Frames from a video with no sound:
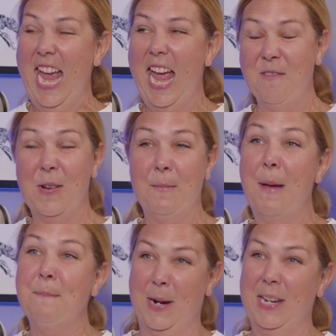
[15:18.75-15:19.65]
and
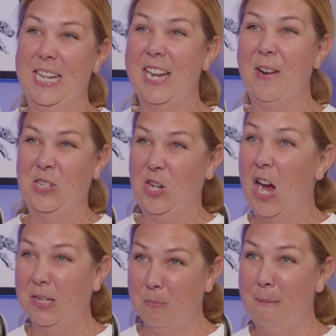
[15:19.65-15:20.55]
remembered, you know, it
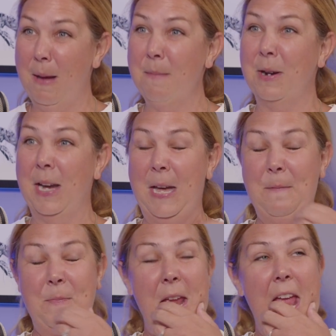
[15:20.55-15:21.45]
jogged my memory.
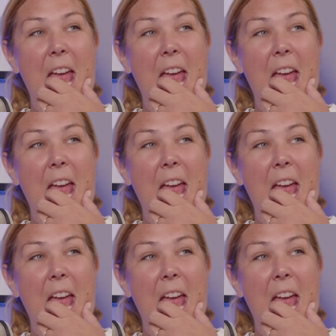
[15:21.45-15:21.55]
Right.